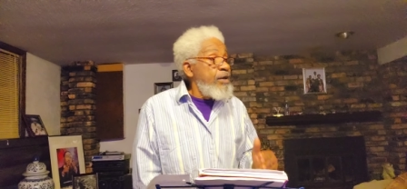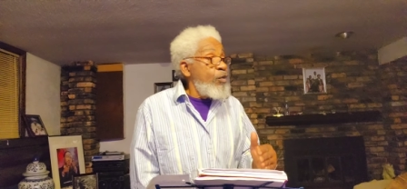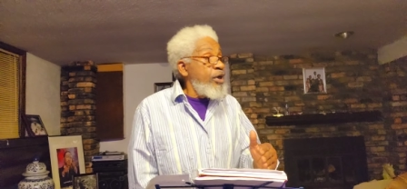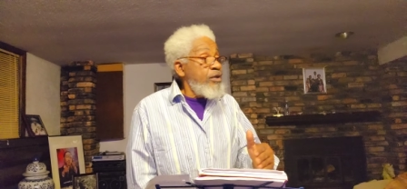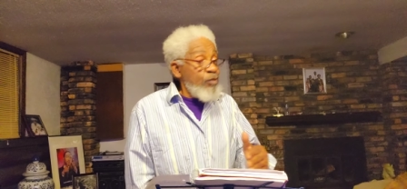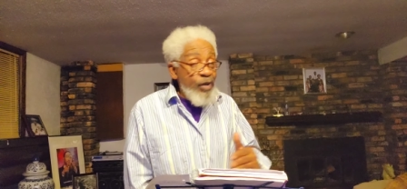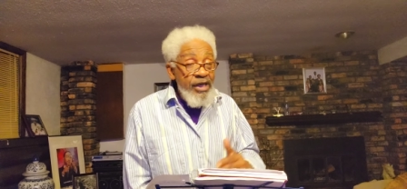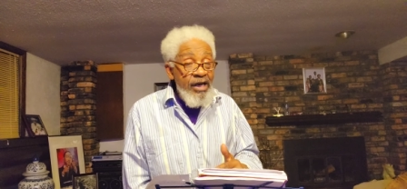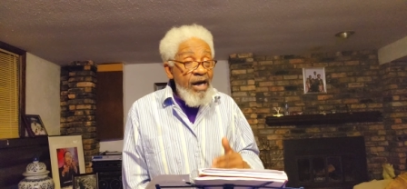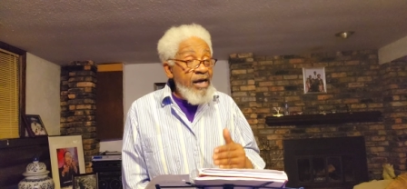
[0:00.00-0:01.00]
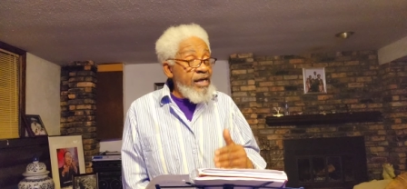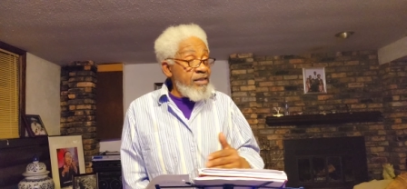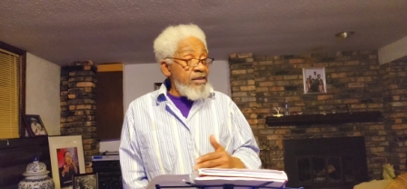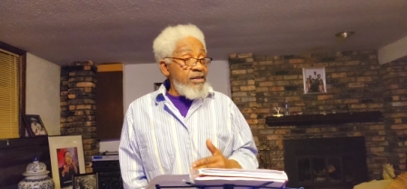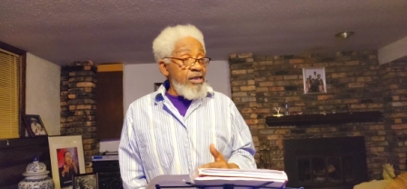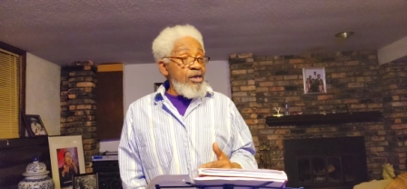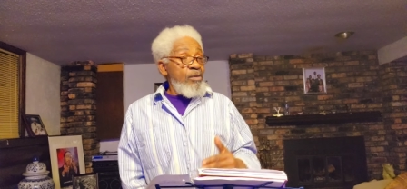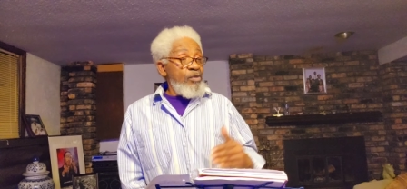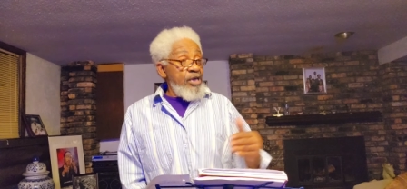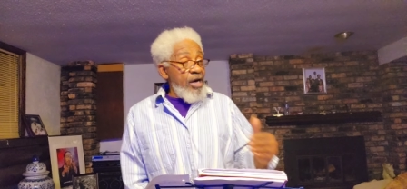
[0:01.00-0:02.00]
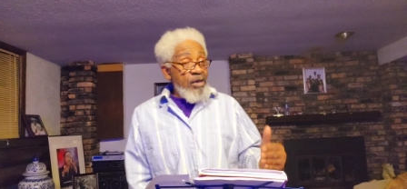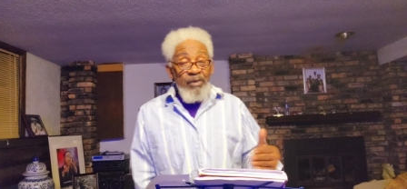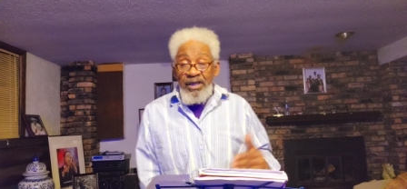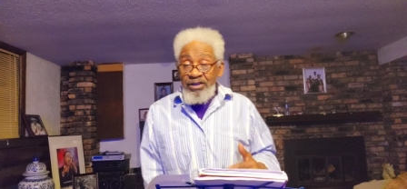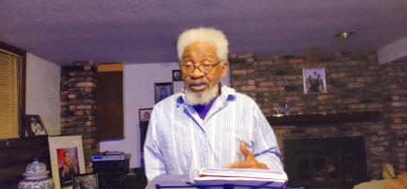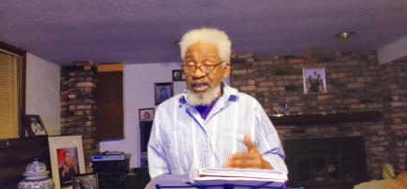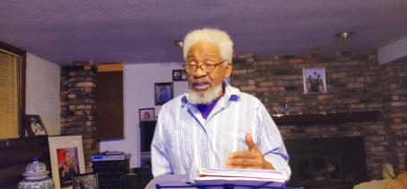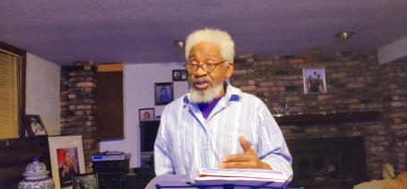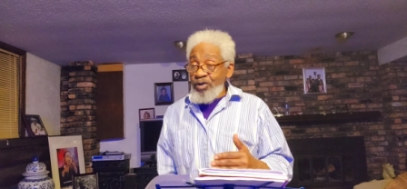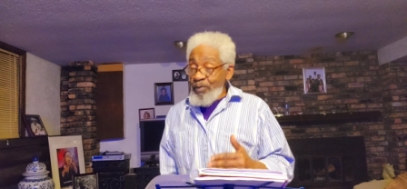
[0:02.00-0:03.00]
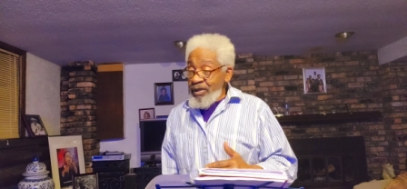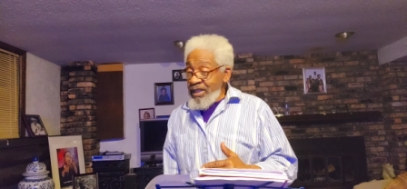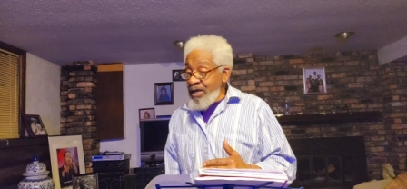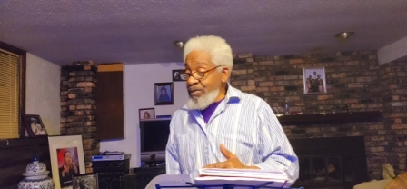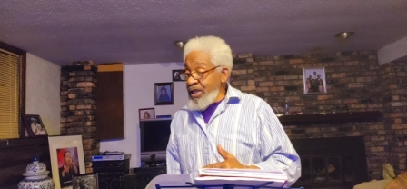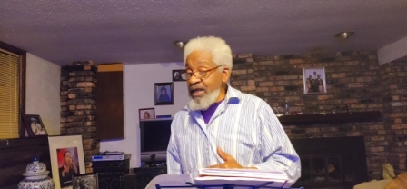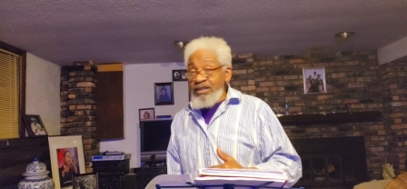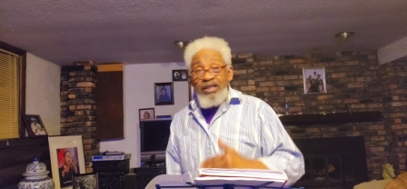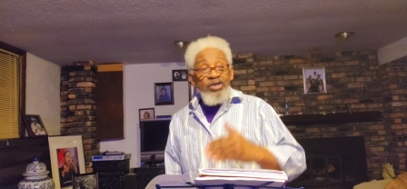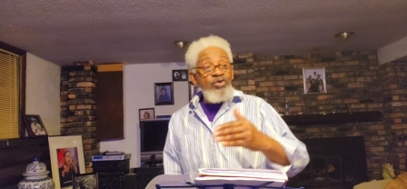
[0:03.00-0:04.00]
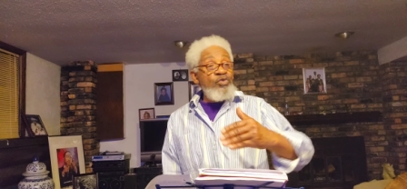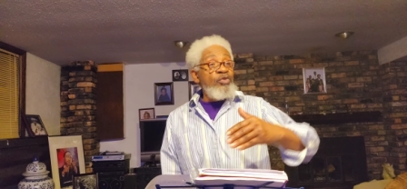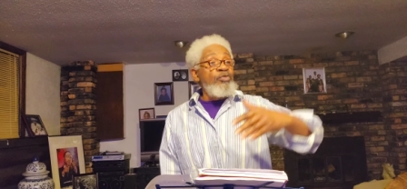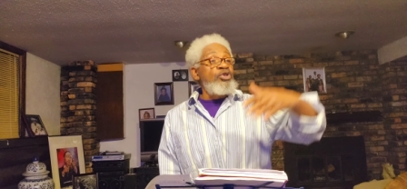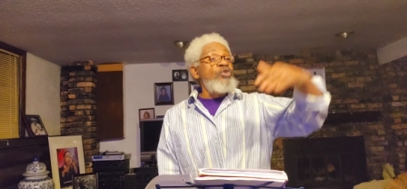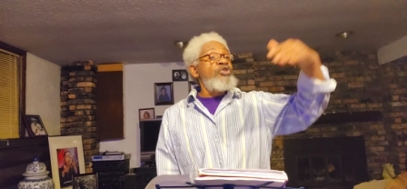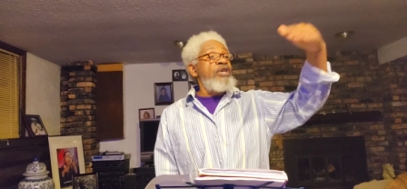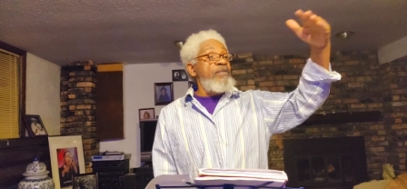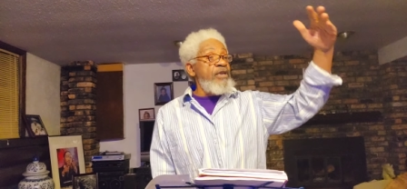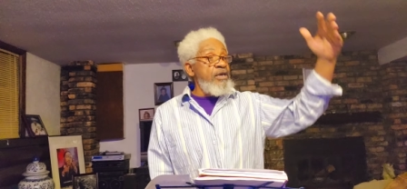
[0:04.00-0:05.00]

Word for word: Well, the way God has it set up, when automation takes you to that place, then you do something